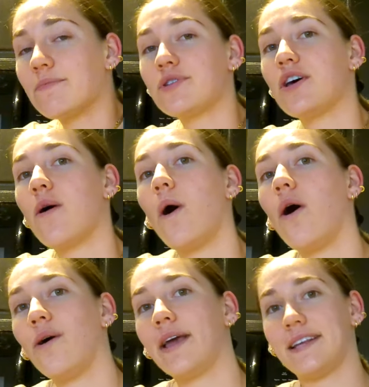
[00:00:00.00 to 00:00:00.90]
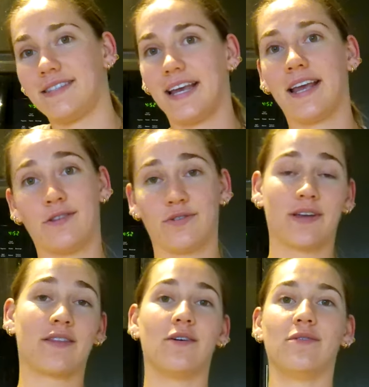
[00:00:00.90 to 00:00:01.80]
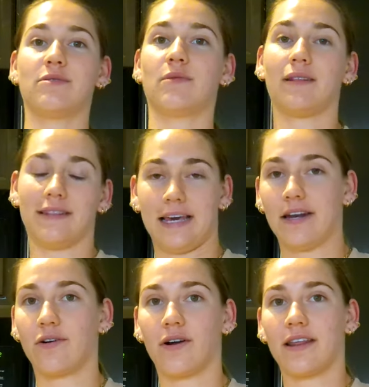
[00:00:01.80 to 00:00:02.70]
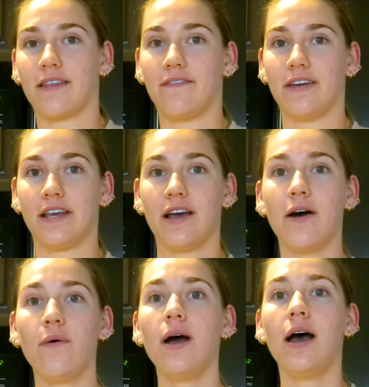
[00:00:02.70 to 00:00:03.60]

so I'll get to answering those later on in the video.